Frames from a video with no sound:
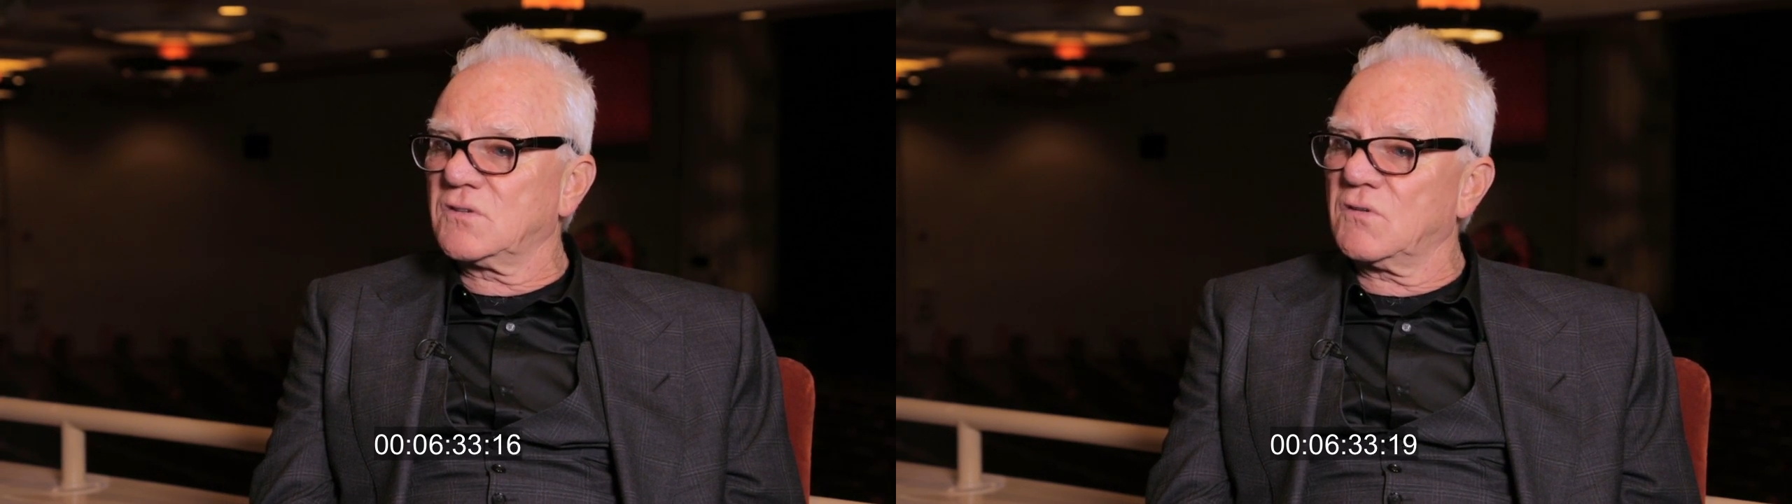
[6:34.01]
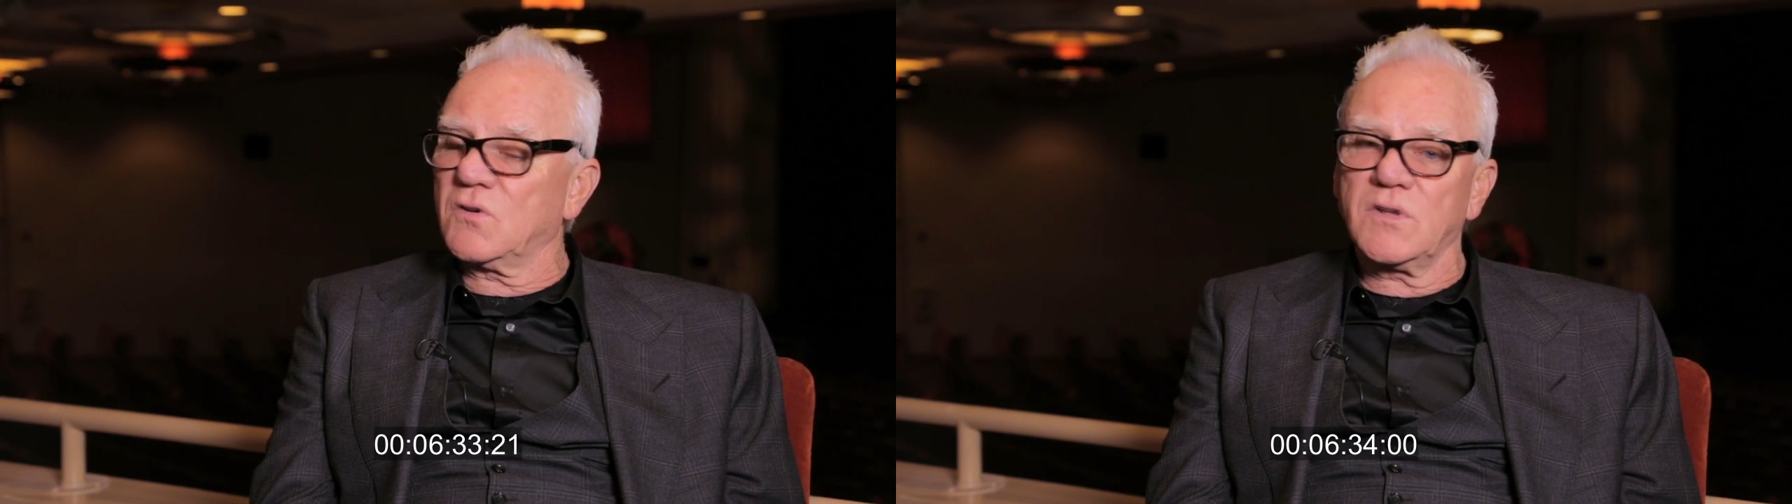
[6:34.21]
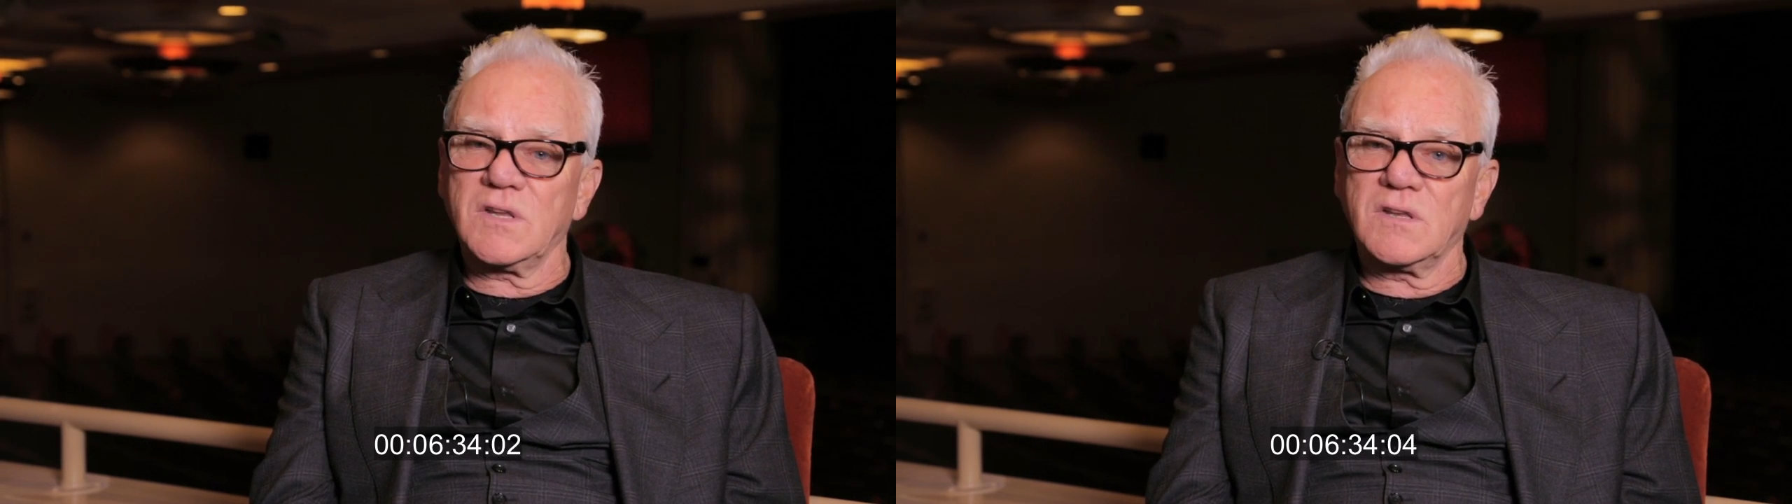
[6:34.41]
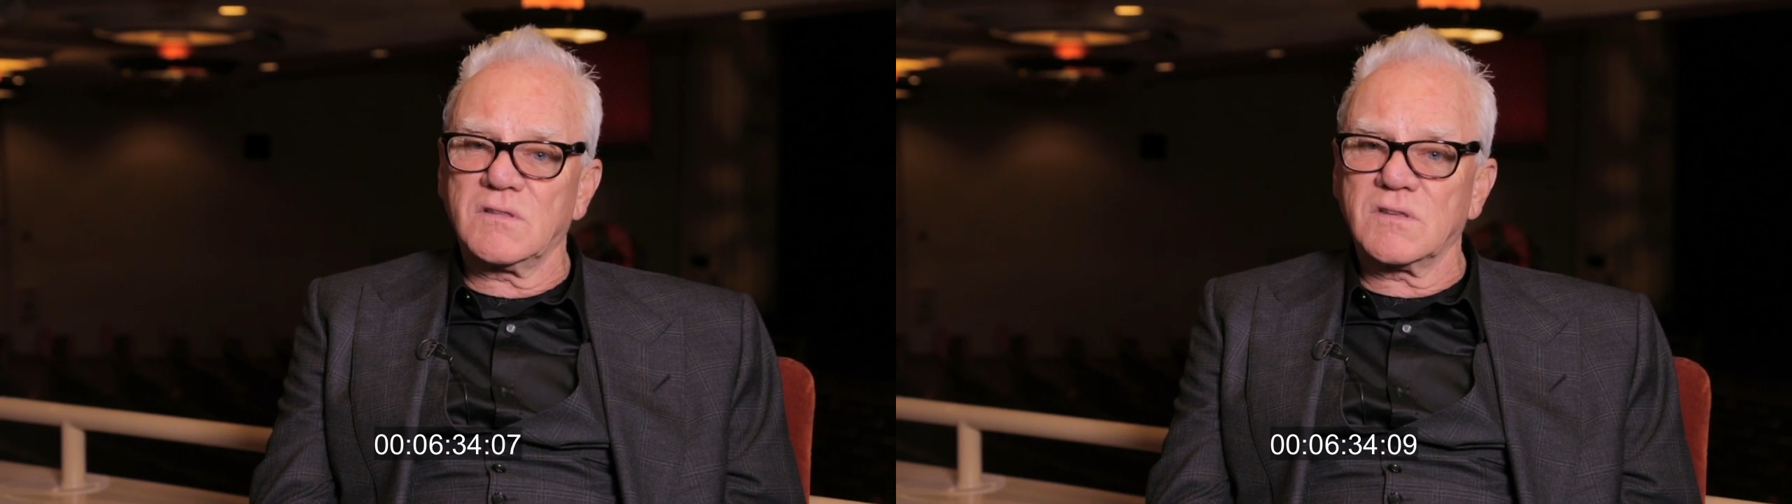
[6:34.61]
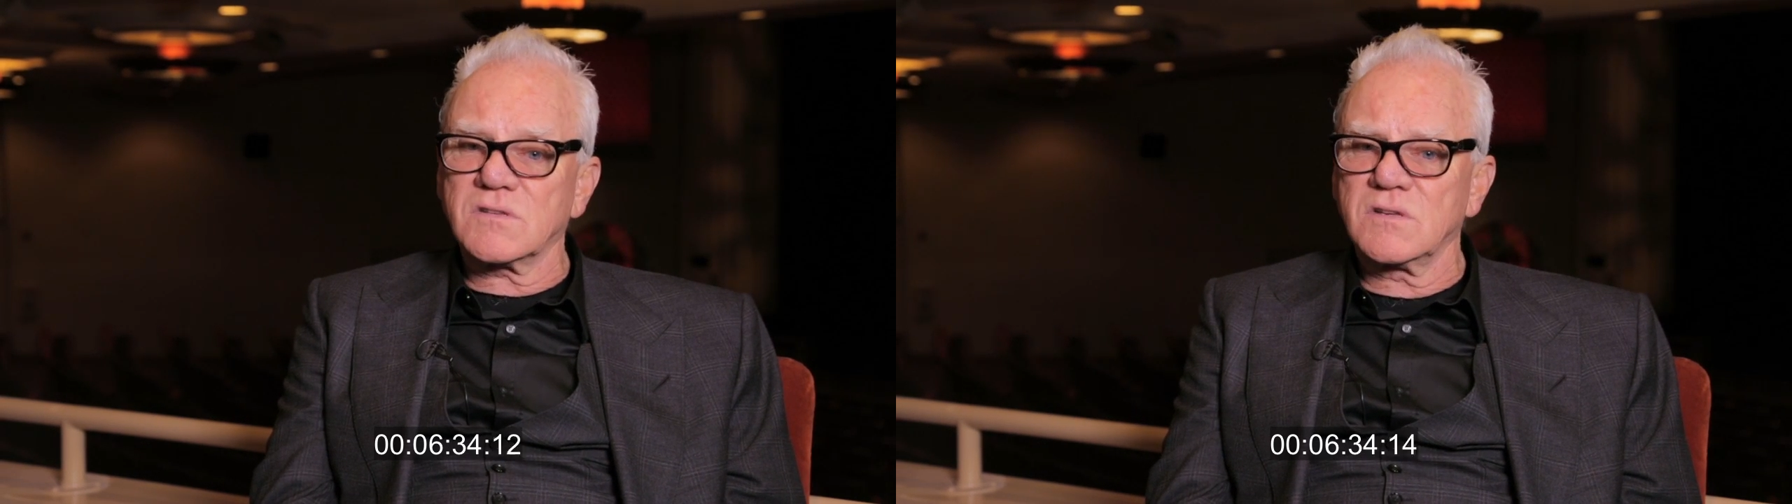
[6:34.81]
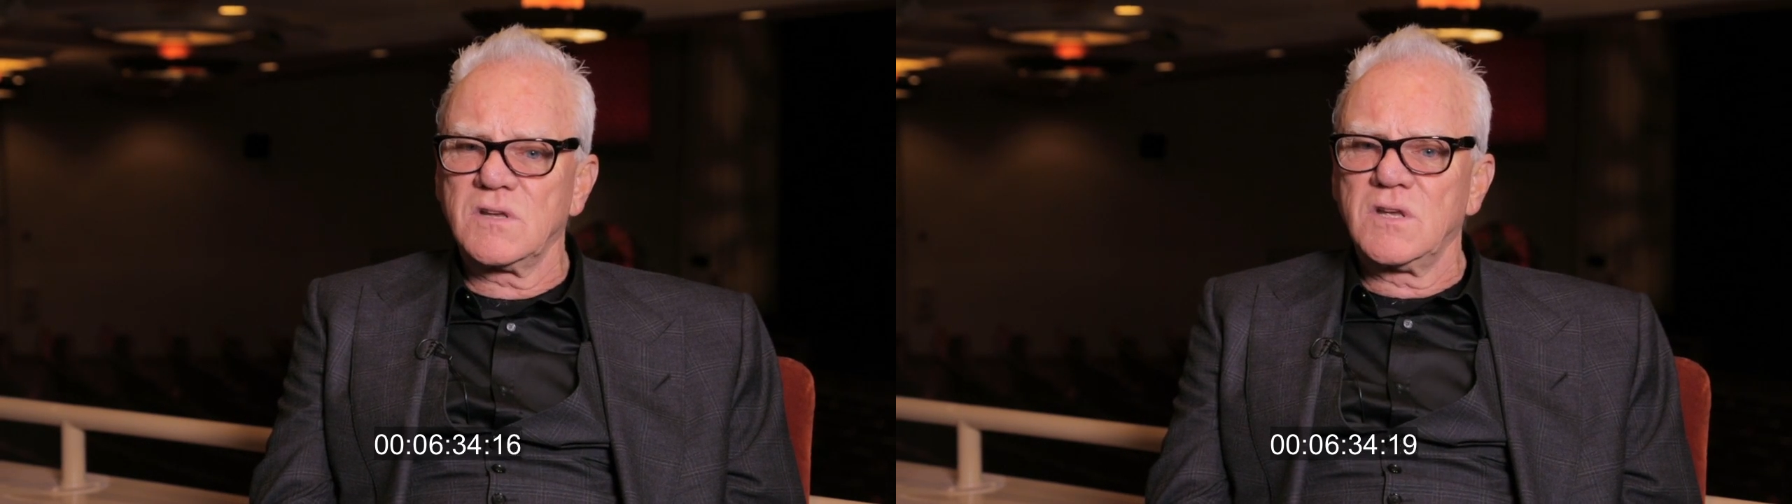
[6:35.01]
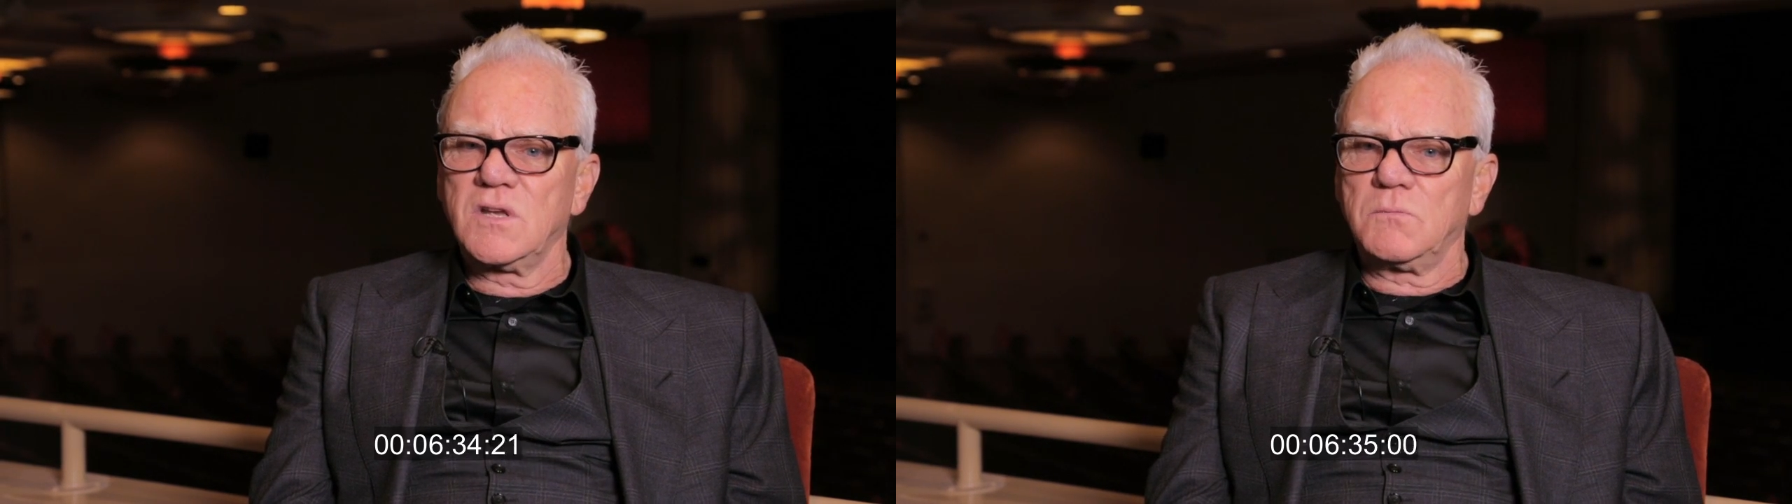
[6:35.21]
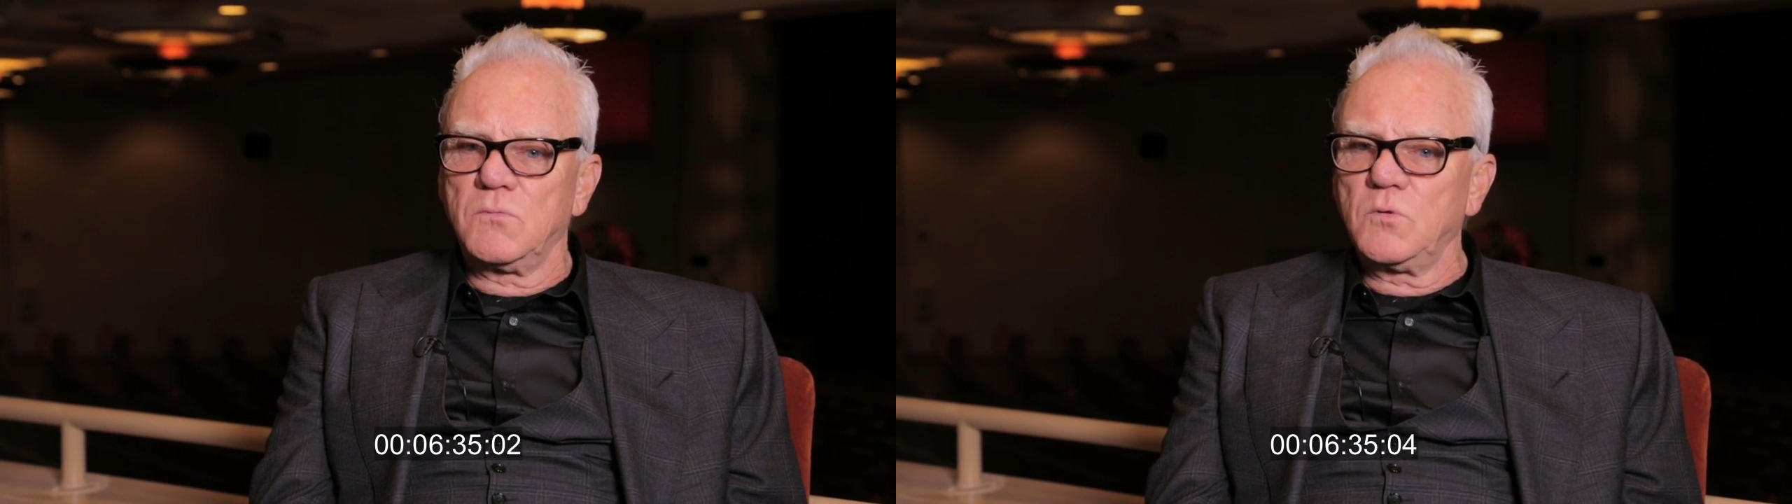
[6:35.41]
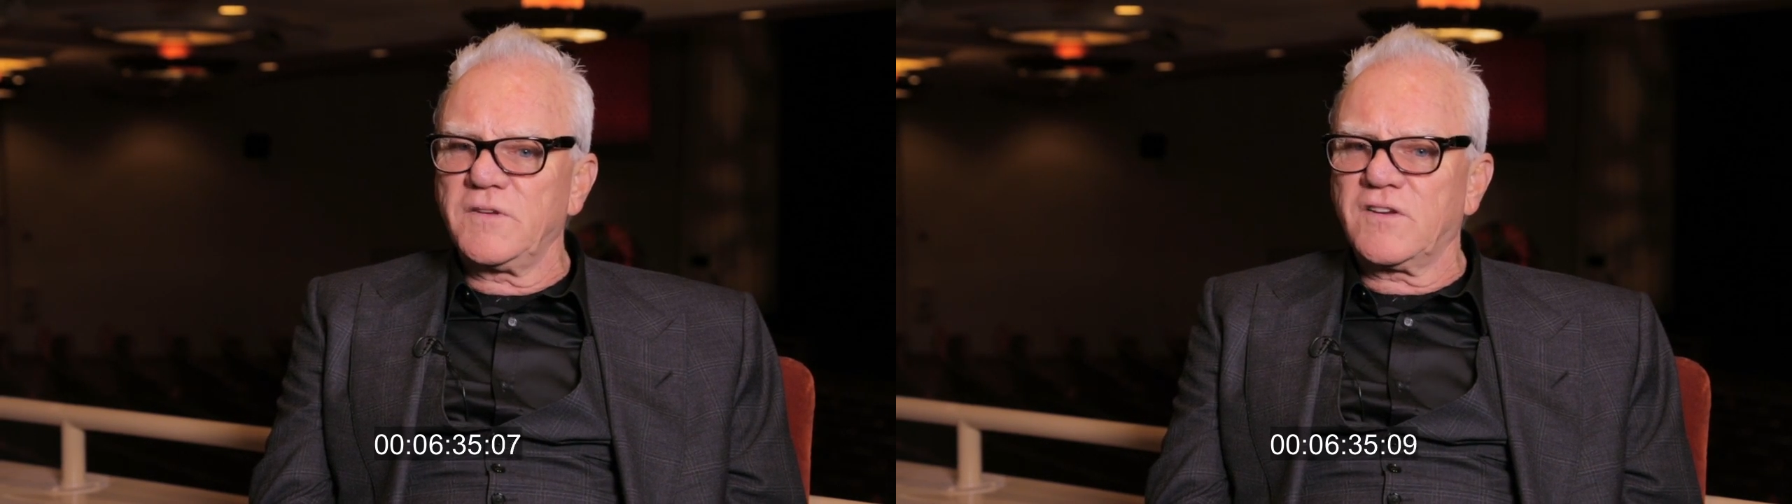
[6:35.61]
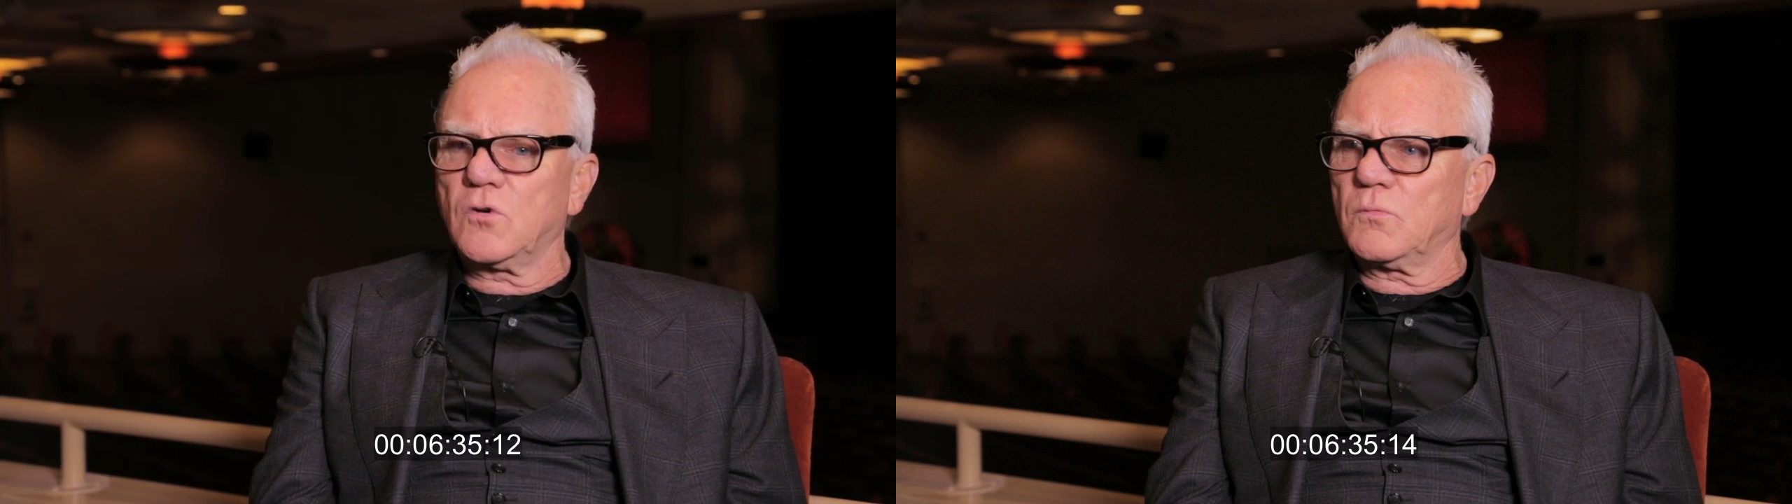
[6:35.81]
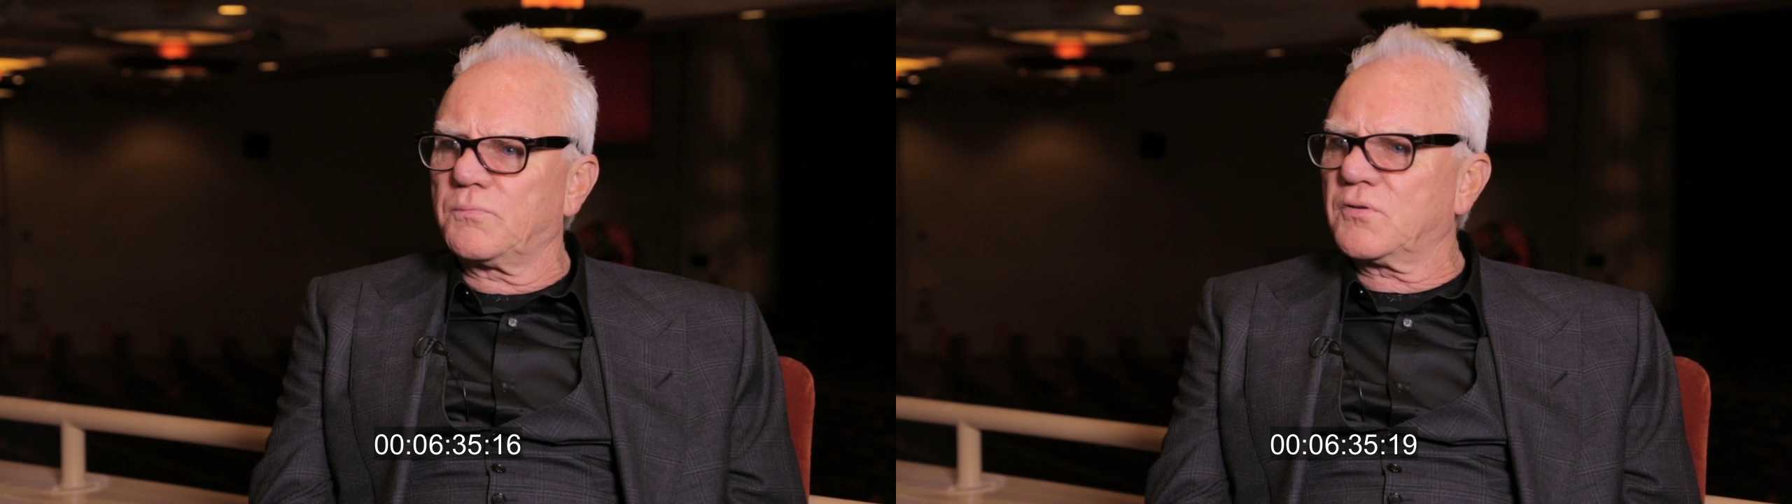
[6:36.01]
You know, he did this movie called